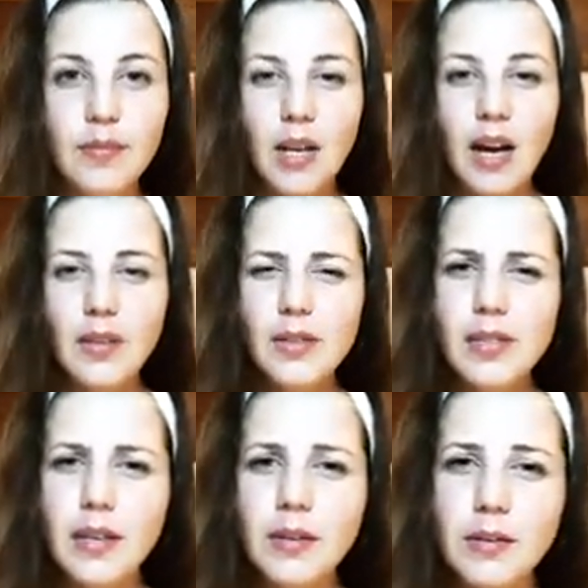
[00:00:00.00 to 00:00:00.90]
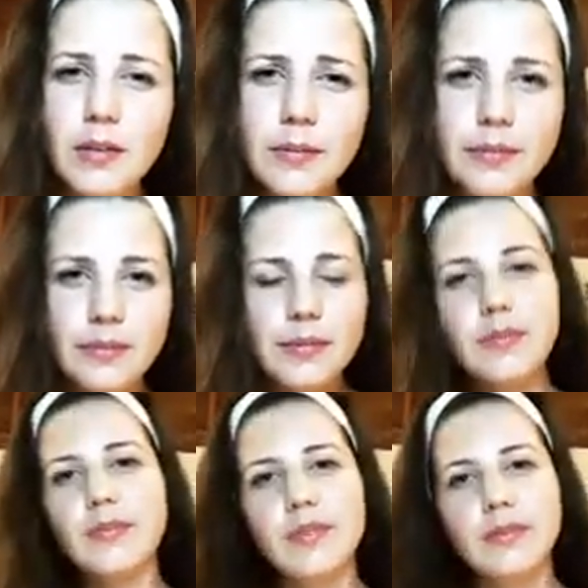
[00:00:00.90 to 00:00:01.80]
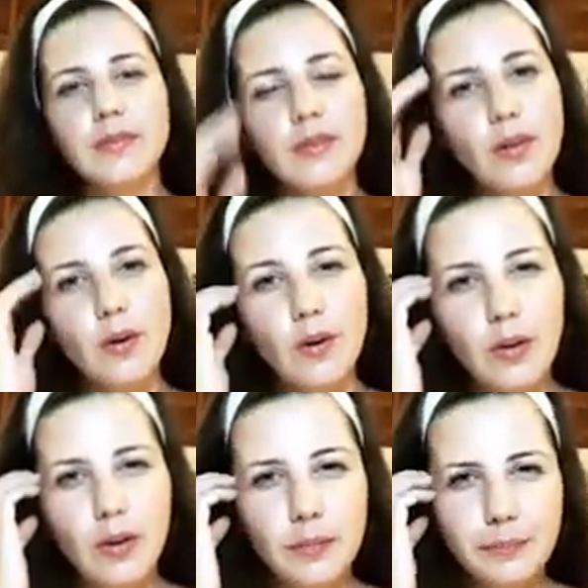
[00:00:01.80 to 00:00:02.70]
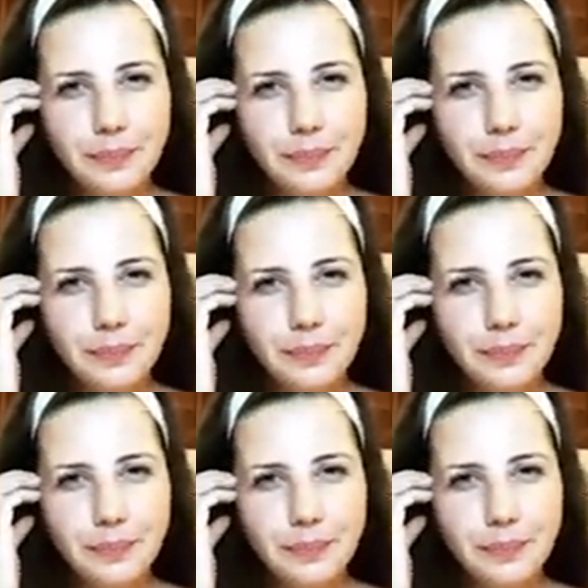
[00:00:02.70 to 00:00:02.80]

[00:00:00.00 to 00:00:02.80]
Are you single? Or